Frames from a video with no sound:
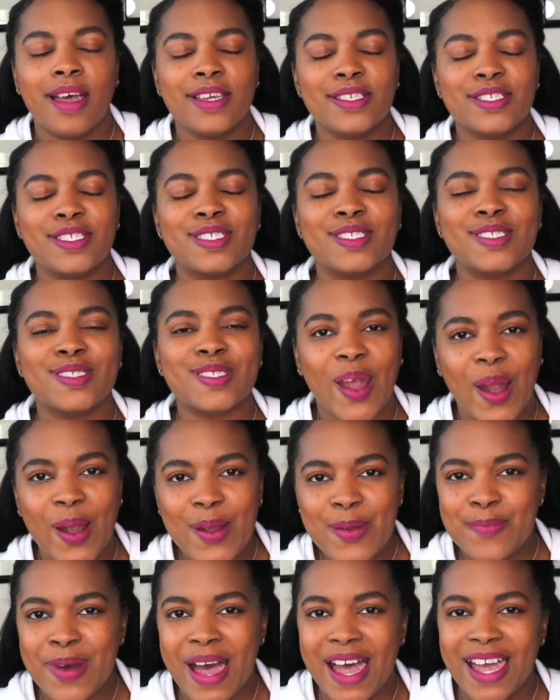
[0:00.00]

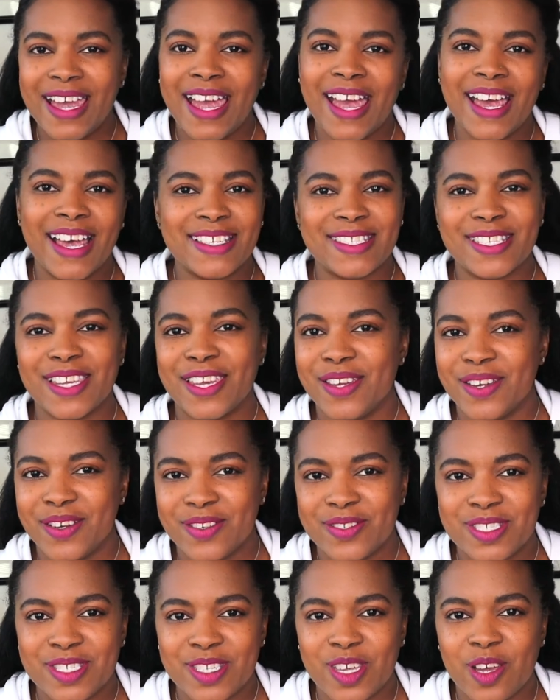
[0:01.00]
Start by asking
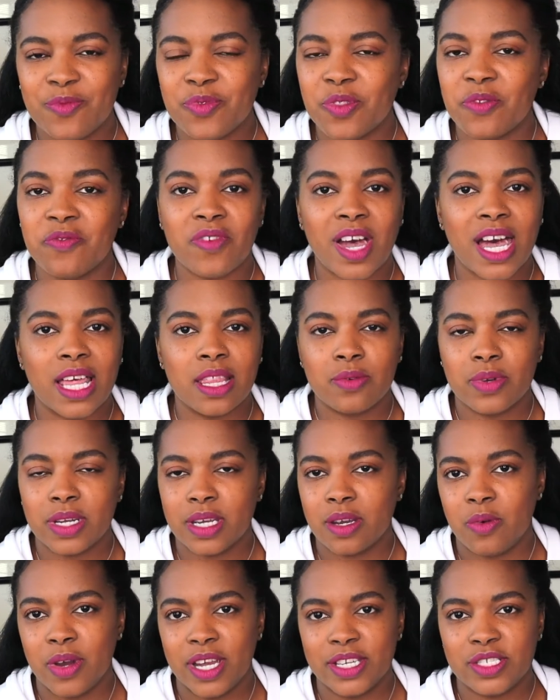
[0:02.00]
yourself the following
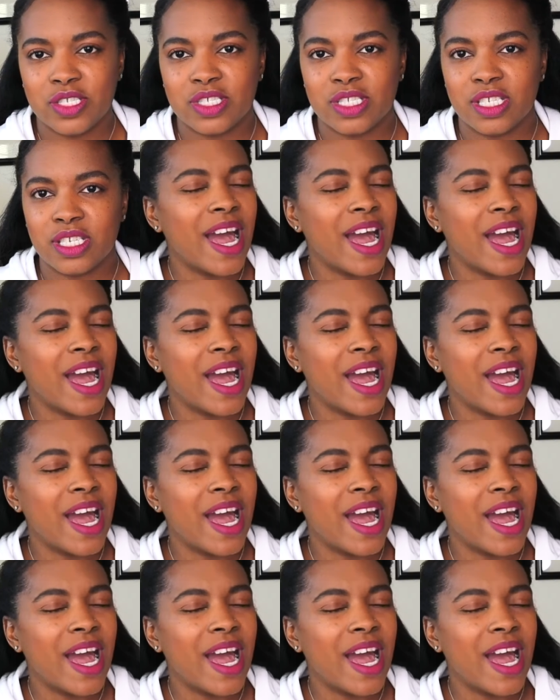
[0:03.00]
question.